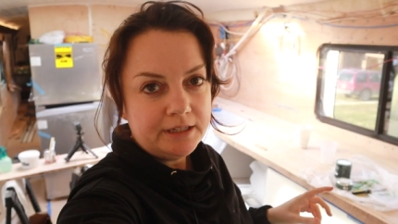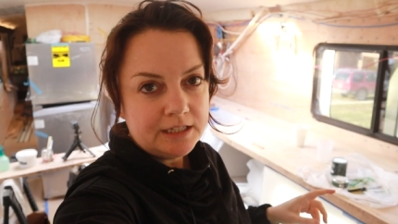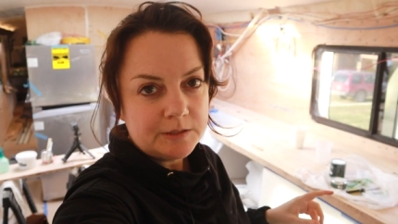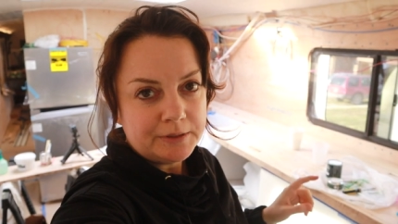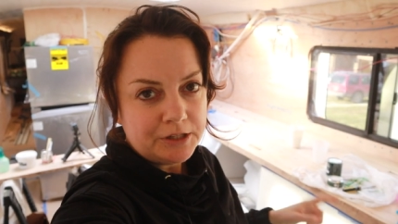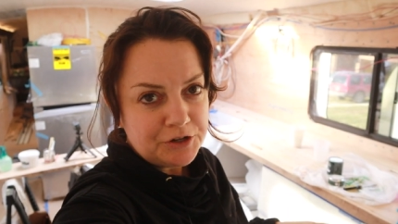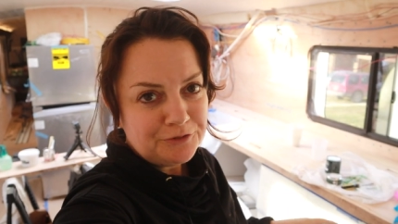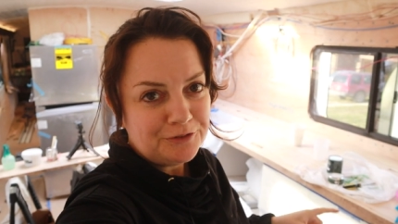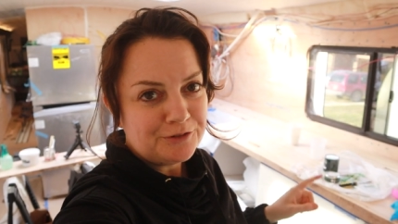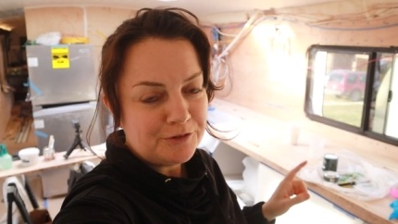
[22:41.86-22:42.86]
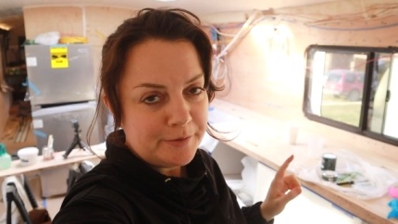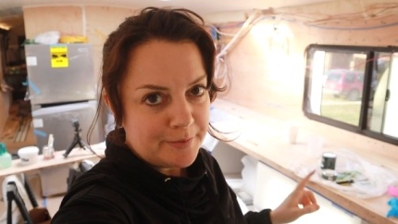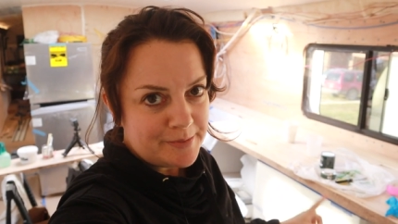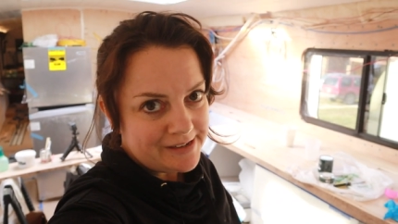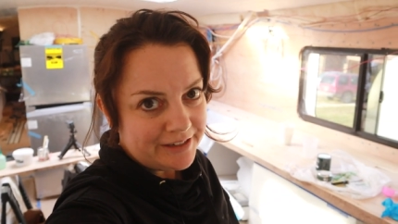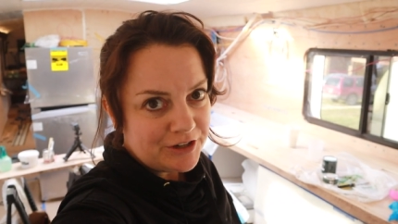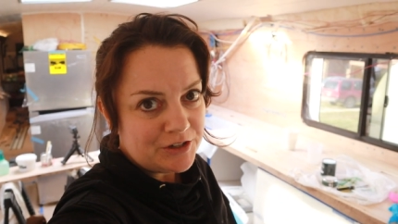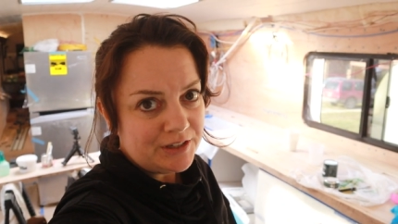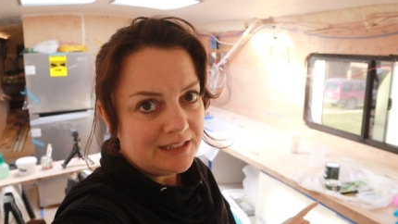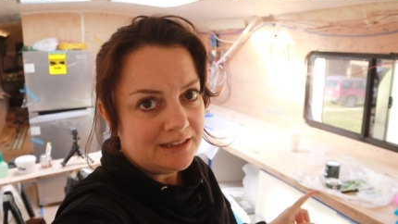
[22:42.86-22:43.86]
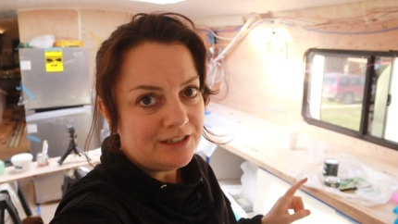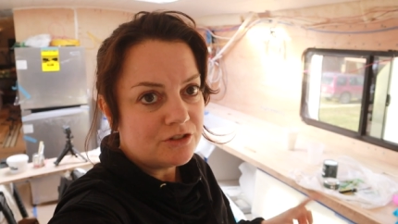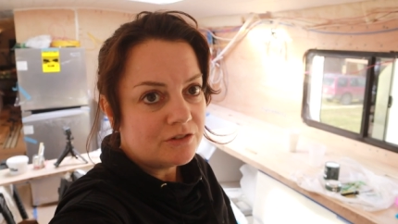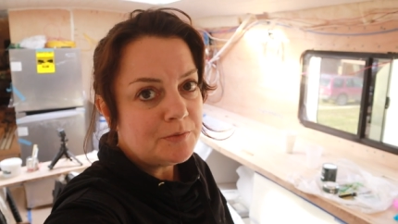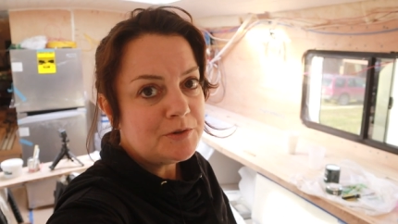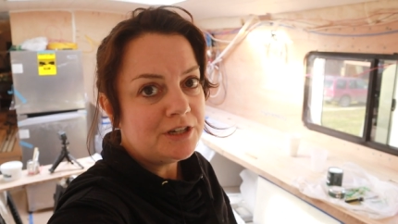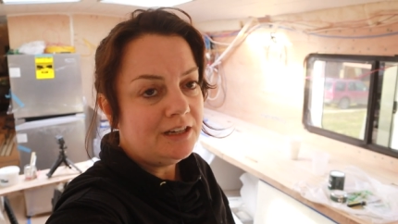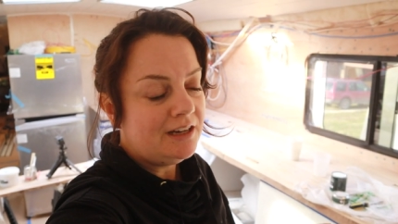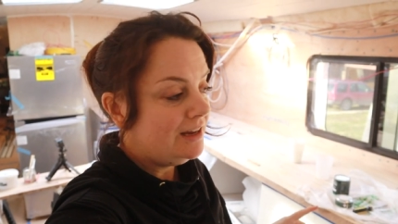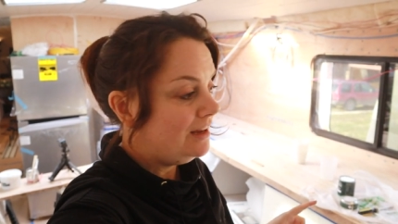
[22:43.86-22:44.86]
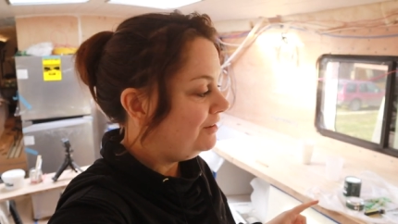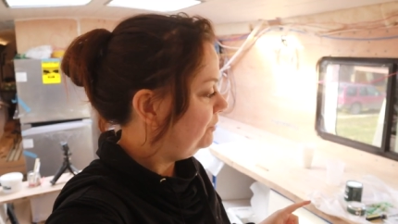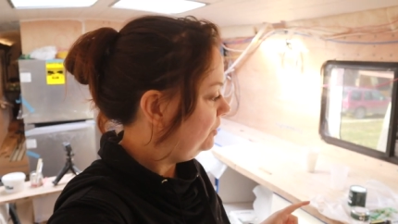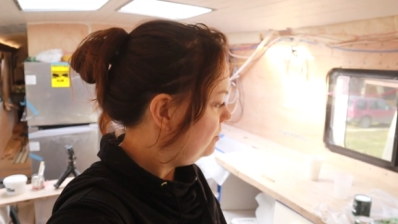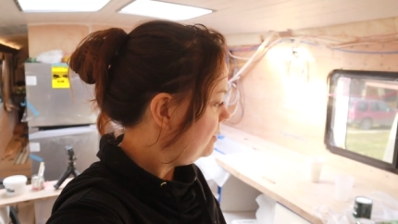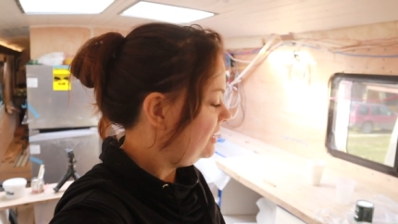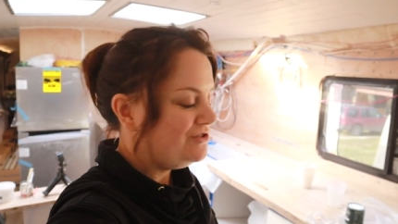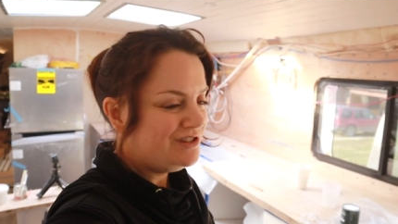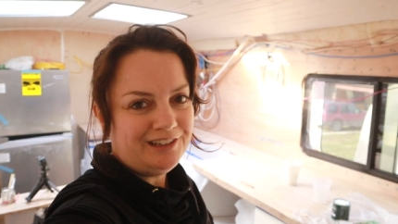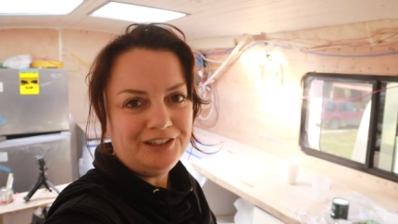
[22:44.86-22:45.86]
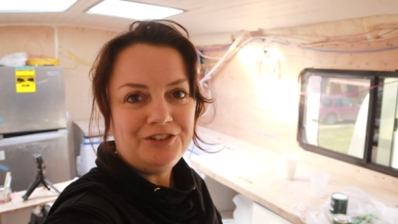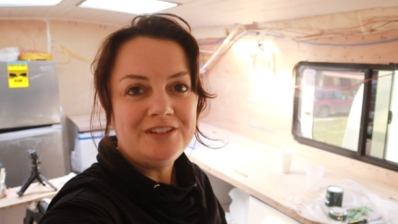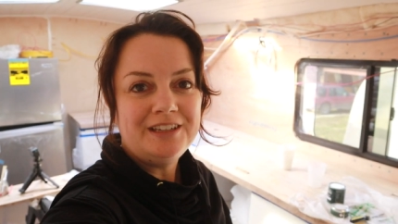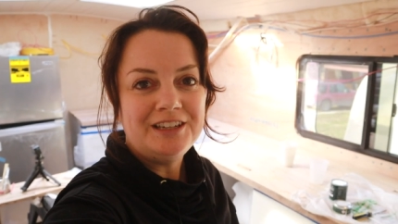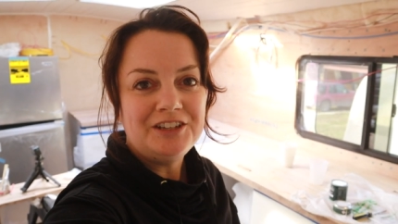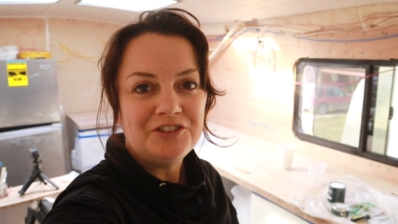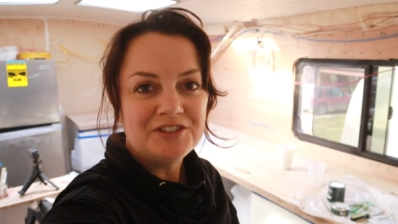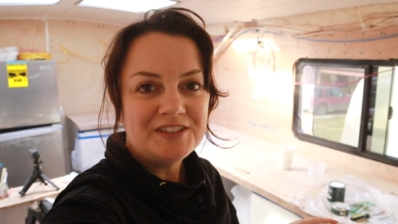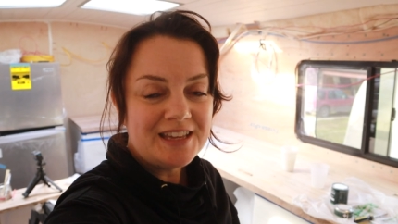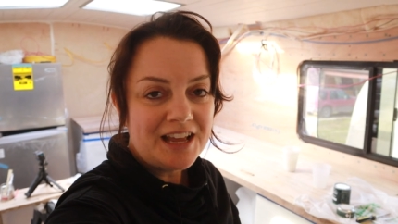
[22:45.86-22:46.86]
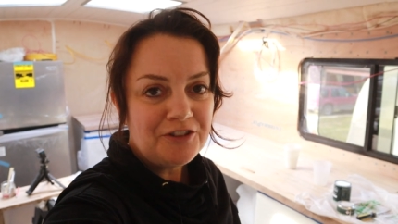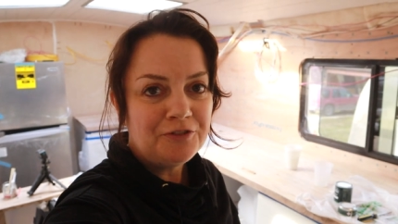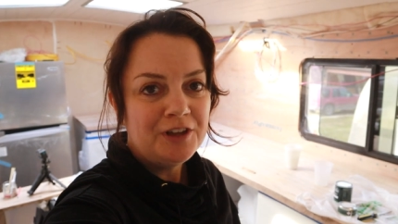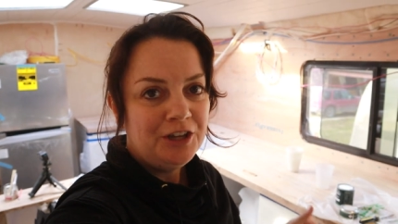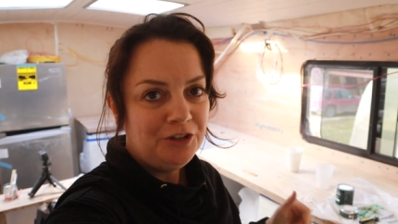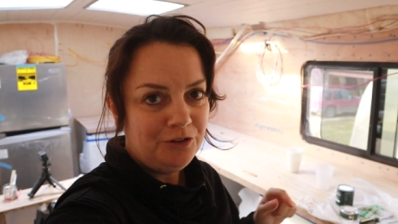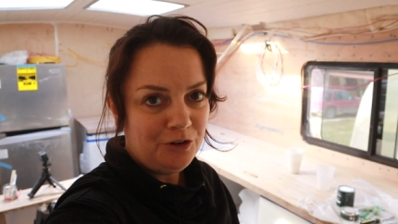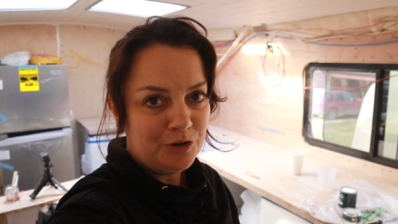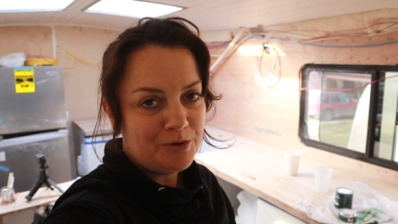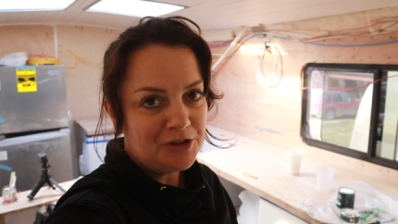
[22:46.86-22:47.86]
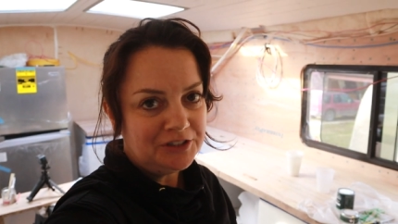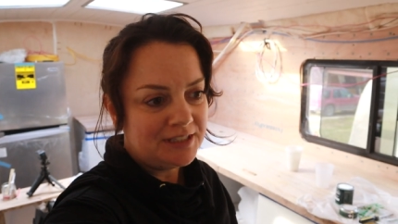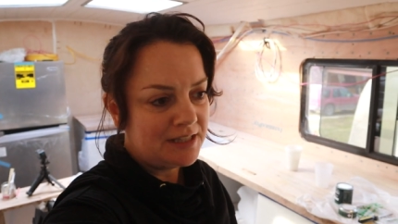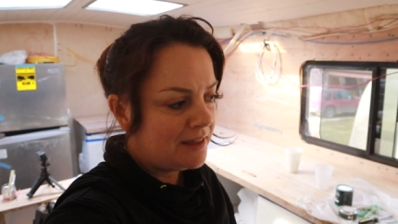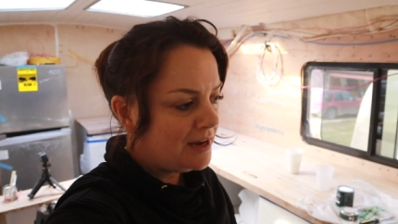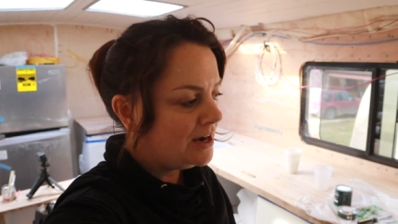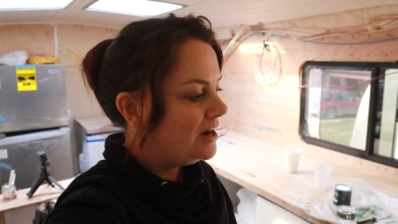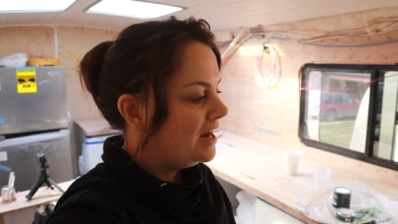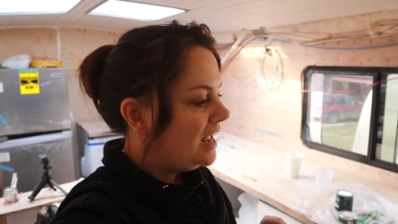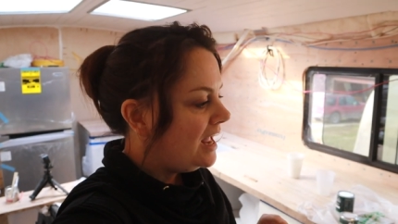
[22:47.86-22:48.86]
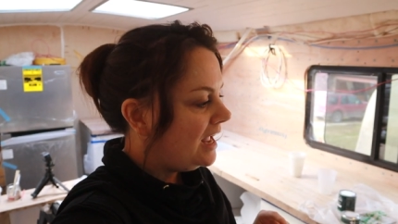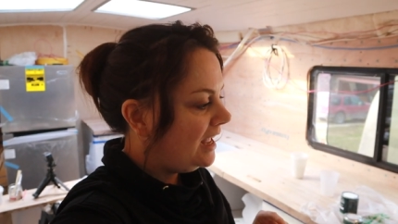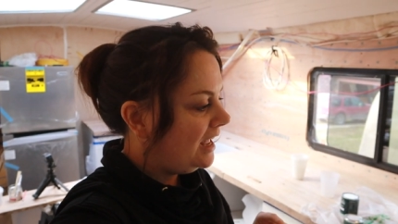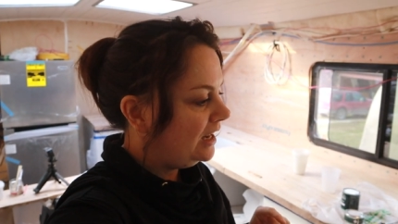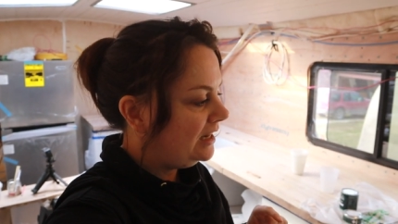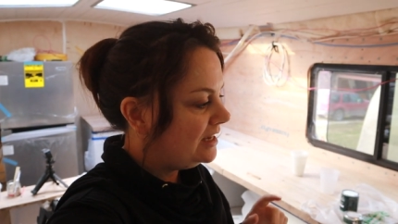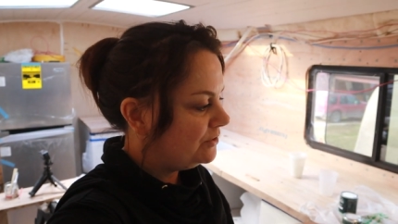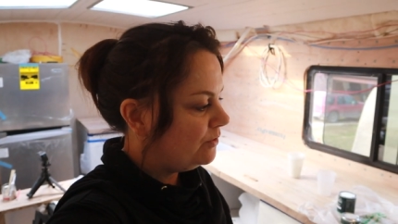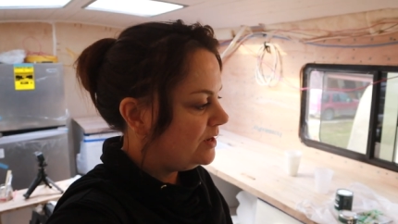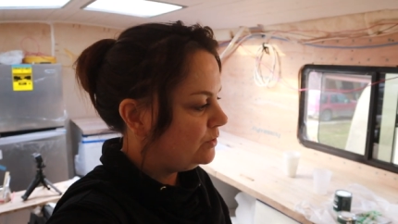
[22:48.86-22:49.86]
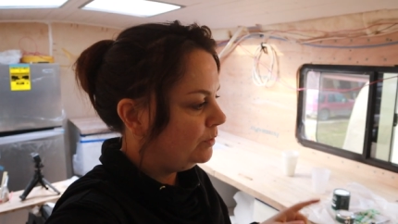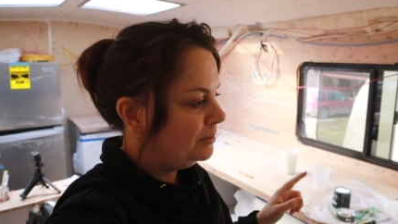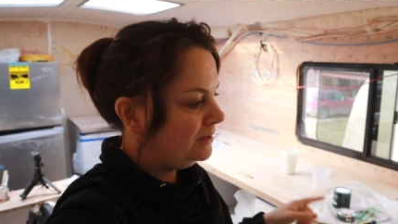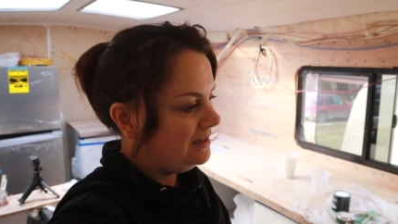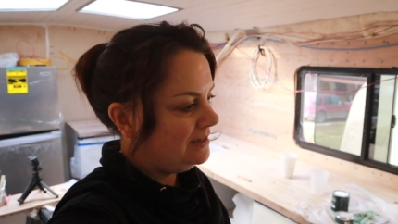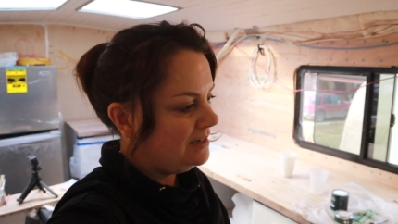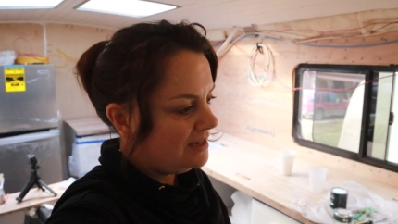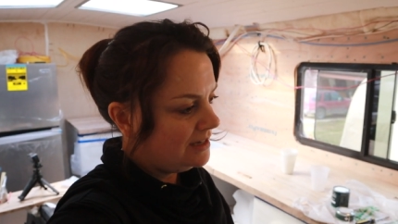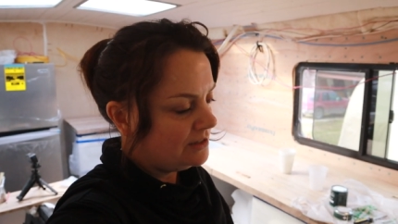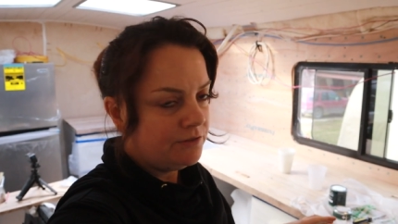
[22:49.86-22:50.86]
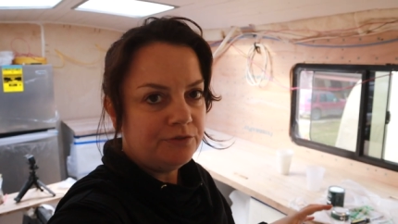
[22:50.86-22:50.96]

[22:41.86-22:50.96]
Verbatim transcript: put links below for the Rubio Monocoat in the description. If you are interested in using it yourself, you can go purchase it there. And as always, we'll put these details